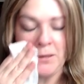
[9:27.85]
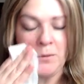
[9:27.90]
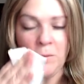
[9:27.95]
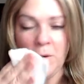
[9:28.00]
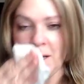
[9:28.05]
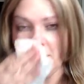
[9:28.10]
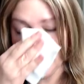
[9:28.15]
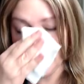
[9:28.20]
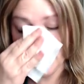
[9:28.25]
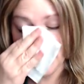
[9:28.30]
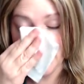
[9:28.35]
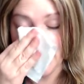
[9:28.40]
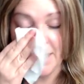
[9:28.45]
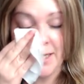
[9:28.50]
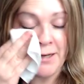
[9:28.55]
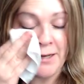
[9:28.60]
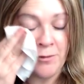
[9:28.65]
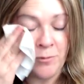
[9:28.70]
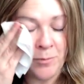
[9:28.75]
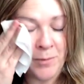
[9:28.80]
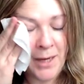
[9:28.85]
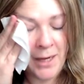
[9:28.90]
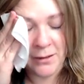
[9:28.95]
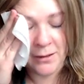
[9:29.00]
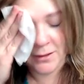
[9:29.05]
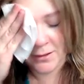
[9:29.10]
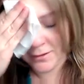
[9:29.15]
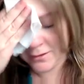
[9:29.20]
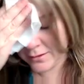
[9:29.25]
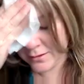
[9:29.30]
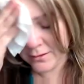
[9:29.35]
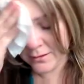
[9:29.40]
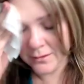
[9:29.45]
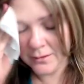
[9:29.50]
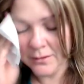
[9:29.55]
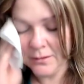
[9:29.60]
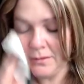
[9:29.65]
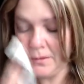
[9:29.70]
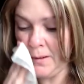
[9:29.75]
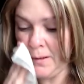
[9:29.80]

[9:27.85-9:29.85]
but it wasn't done out of malice.